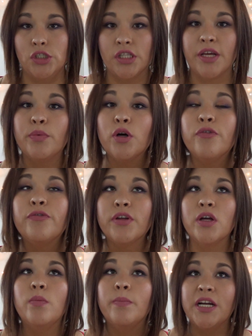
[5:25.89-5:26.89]
They will
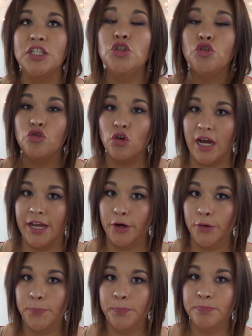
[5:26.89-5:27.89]
feel much
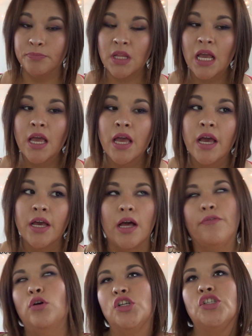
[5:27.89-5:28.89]
drier.
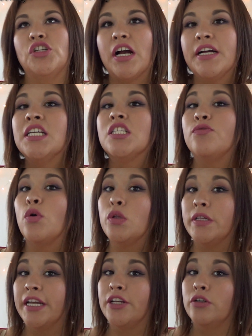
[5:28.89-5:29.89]
Of course, you're not going to
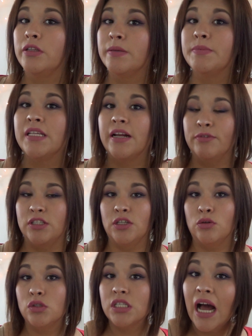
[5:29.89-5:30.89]
exfoliate your lips every
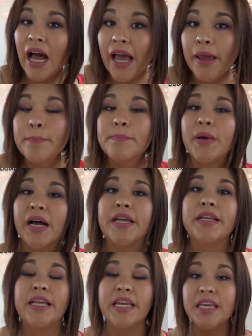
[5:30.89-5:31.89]
single time,
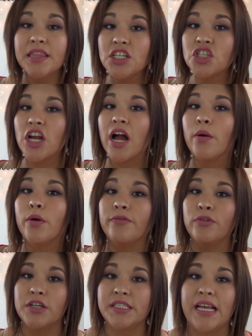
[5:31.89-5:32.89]
but in the shower,
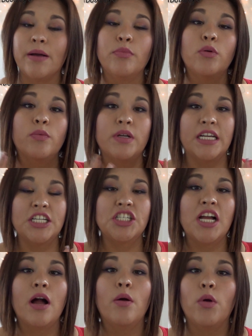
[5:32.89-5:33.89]
for example, when I
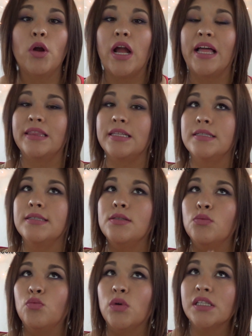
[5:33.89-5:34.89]
shower at
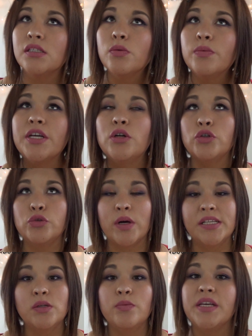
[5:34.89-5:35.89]
least once a week or
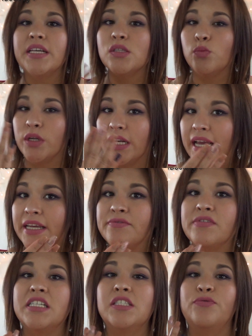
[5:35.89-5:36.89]
twice a week is when I
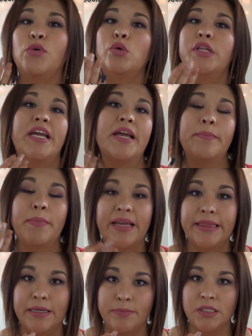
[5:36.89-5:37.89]
exfoliate
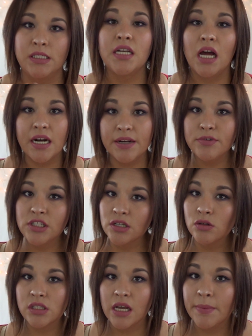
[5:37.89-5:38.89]
my lips. Not every
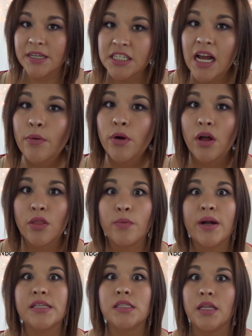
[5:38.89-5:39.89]
single time I shower,
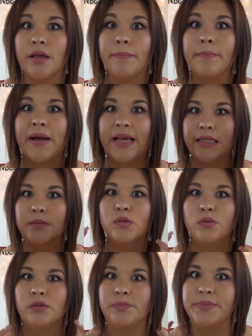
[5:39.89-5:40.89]
otherwise my lips
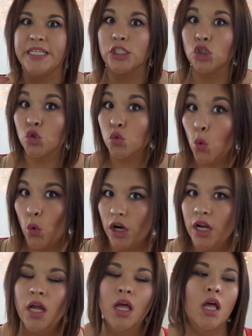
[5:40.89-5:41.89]
will be sore.
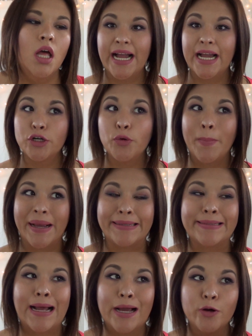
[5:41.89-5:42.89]
I don't mind
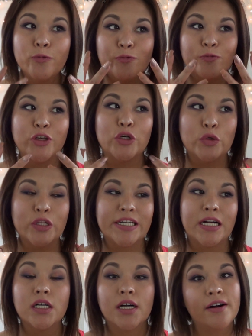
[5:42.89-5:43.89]
it. I don't feel it
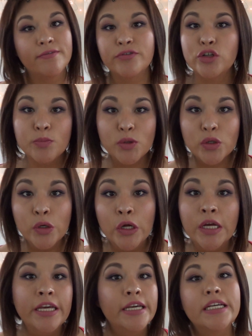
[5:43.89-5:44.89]
uncomfortable.
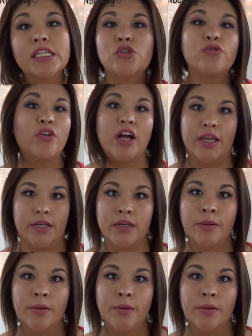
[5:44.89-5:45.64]
It's fine.